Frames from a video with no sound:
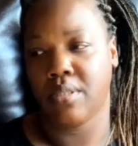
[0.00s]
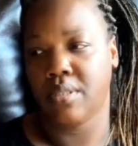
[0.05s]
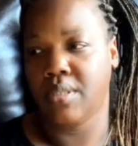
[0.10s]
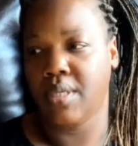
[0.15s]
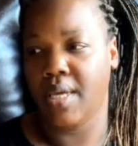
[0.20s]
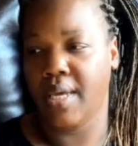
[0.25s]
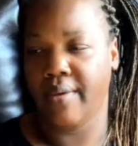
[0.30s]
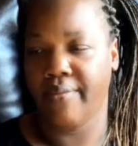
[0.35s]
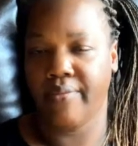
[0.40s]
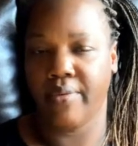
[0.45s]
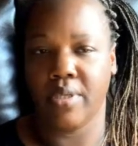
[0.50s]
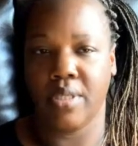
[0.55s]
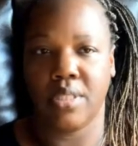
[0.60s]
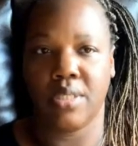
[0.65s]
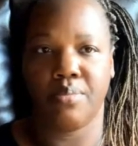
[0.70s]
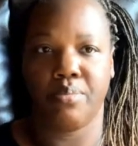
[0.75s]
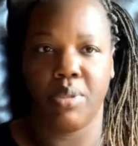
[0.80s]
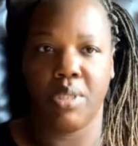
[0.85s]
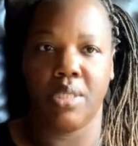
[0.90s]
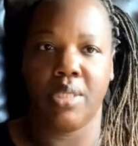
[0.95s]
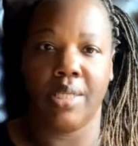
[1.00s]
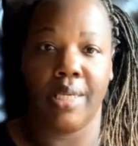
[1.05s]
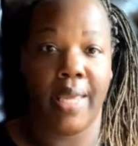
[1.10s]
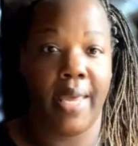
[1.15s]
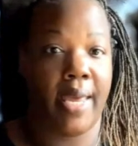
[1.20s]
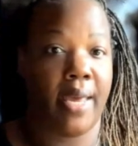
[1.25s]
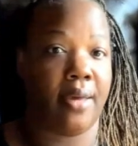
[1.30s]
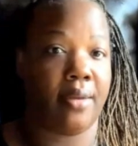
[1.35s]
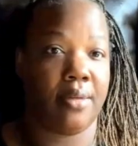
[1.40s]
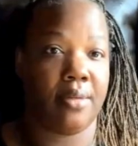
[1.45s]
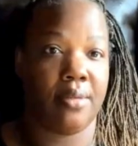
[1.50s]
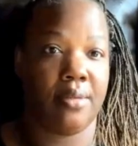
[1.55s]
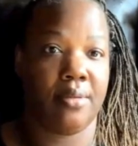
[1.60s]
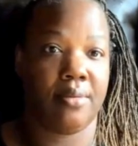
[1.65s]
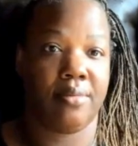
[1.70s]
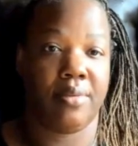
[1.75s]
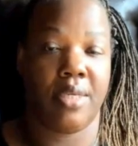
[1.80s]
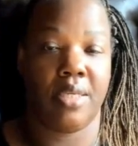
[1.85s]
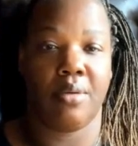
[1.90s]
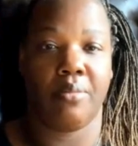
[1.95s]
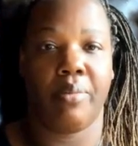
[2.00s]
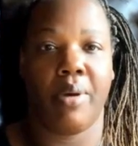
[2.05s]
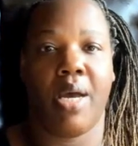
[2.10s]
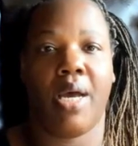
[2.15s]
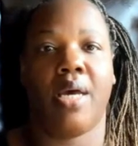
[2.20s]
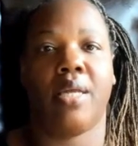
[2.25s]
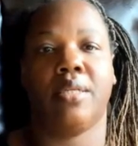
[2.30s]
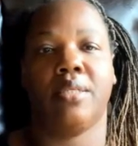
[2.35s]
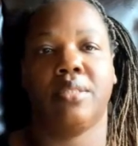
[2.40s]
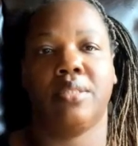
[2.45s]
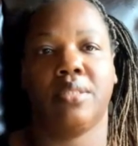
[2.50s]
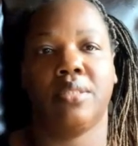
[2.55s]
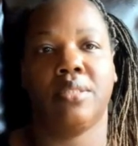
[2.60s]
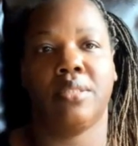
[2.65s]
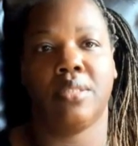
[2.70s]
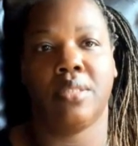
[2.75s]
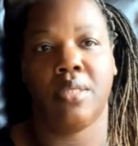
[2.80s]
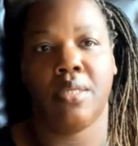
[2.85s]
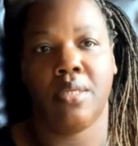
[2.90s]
definitely speak louder than apologies.